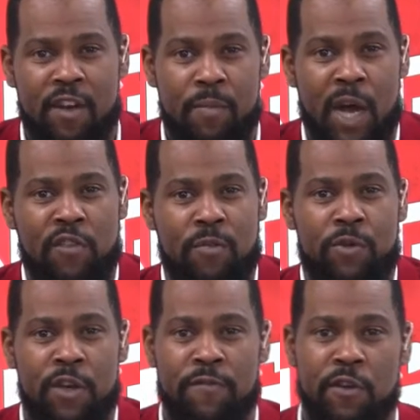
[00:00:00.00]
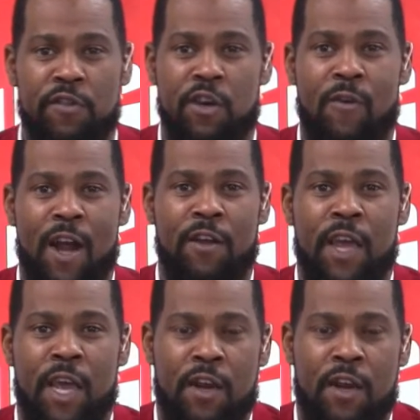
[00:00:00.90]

of the Bowser Boys, first of the Grider Gang,